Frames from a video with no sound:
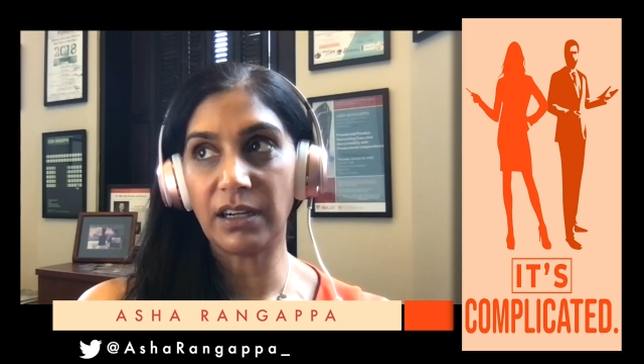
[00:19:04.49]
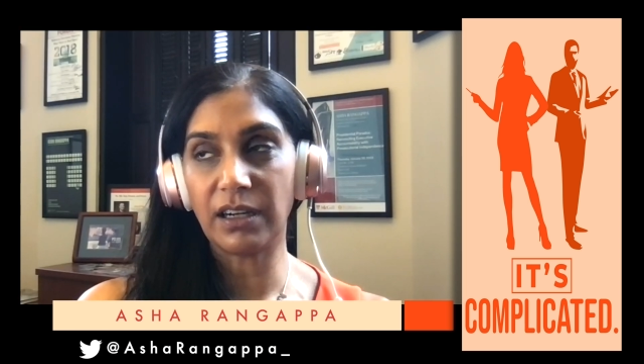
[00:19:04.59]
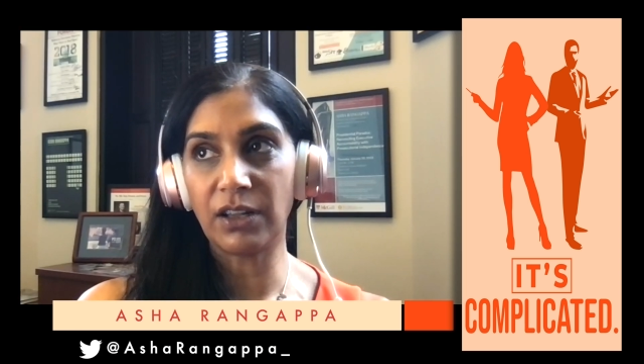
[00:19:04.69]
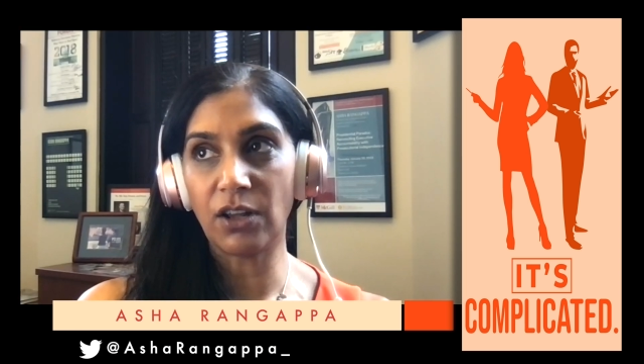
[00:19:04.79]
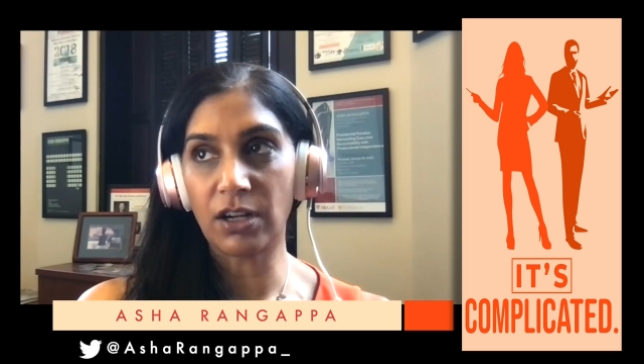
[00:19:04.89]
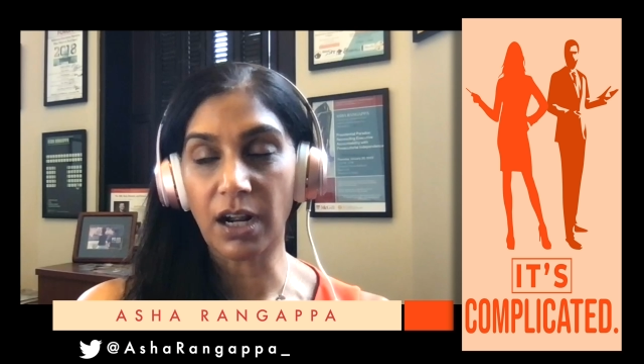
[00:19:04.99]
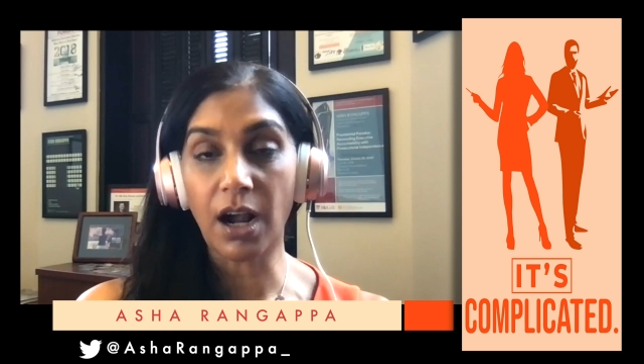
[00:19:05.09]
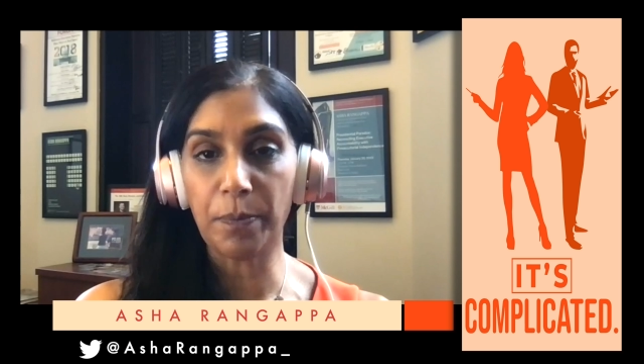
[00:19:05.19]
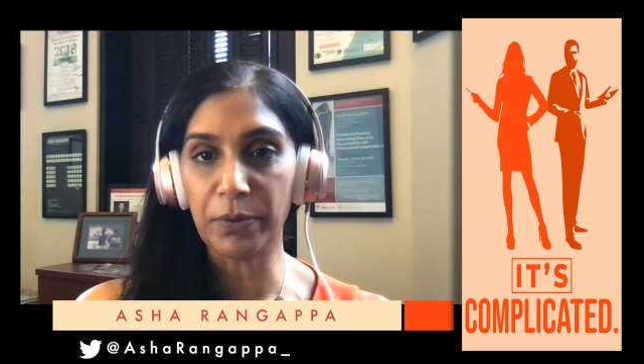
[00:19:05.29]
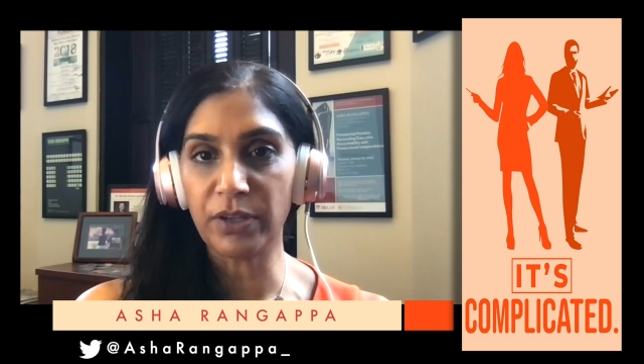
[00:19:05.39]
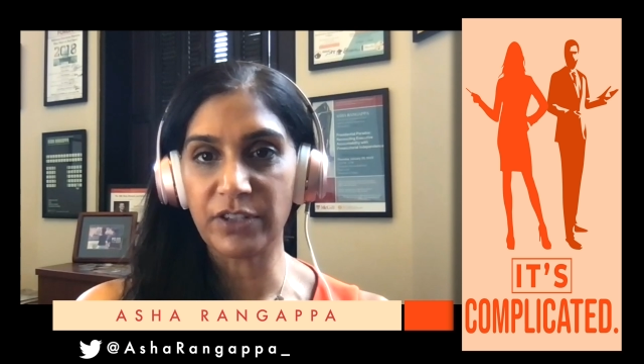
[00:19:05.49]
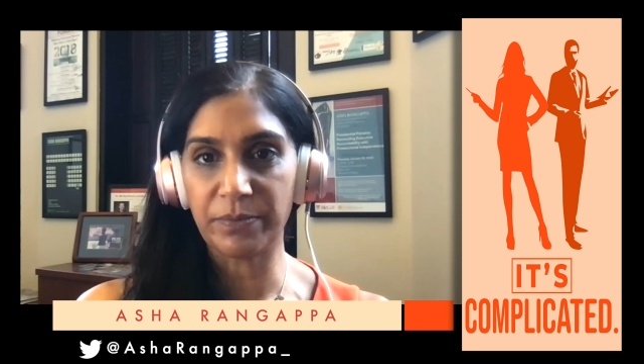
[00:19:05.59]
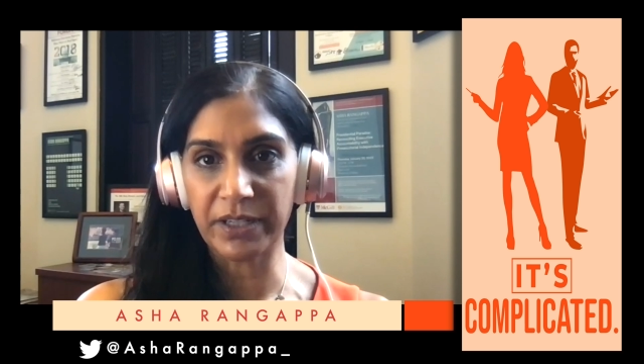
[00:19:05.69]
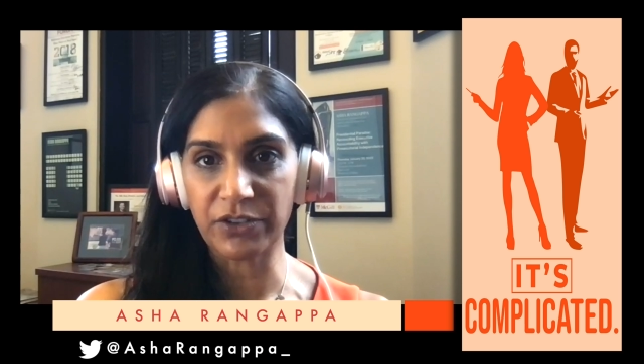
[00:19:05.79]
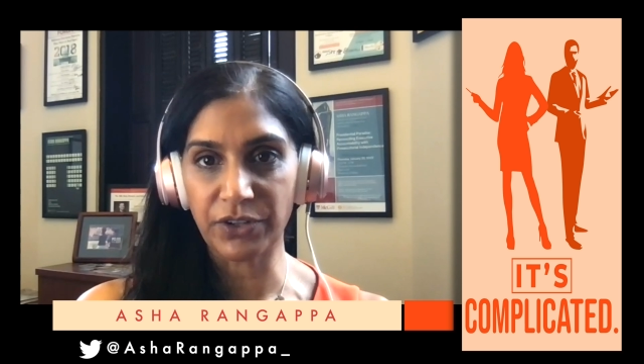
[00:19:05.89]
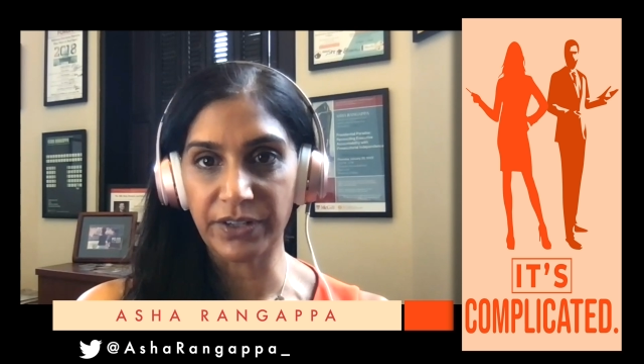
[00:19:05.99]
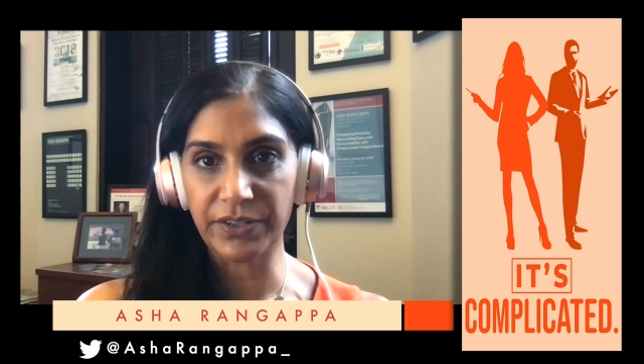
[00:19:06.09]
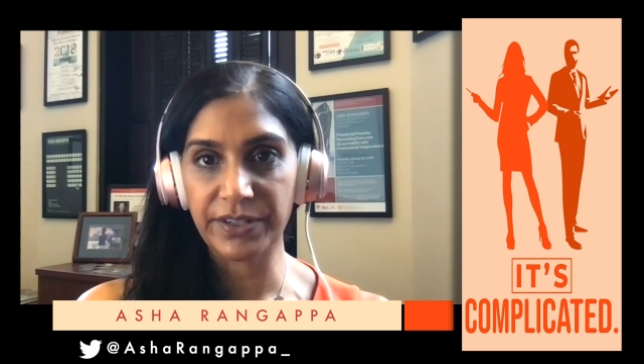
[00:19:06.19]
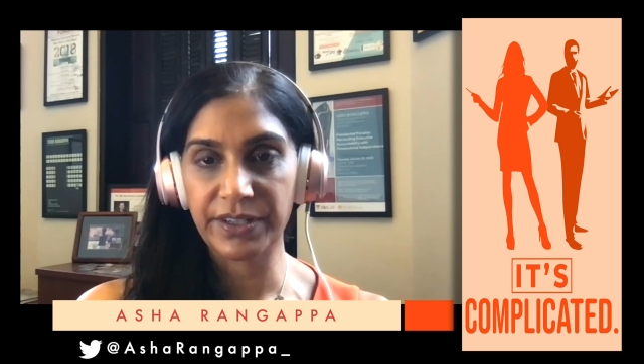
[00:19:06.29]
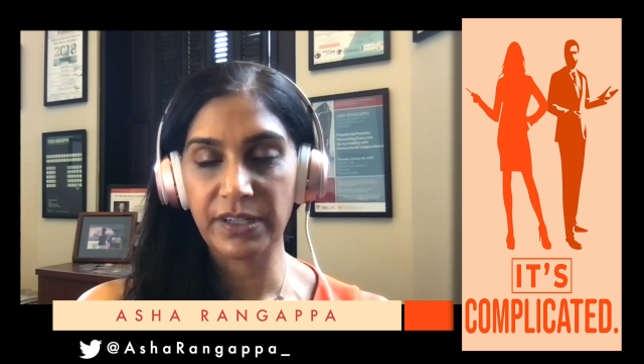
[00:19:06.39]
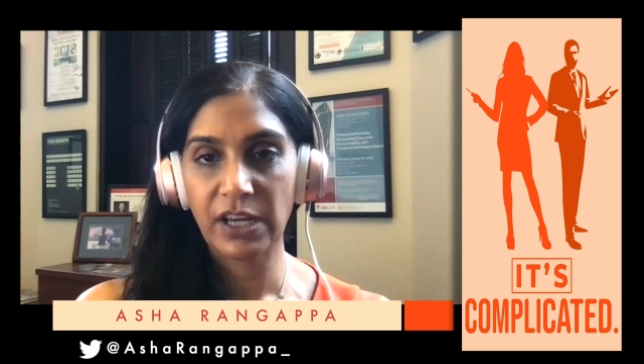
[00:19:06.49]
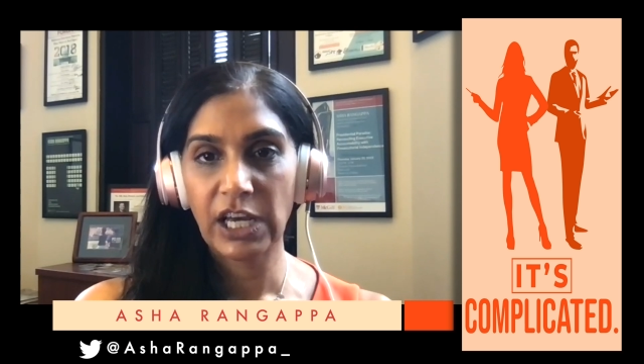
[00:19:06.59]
along a couple of dimensions.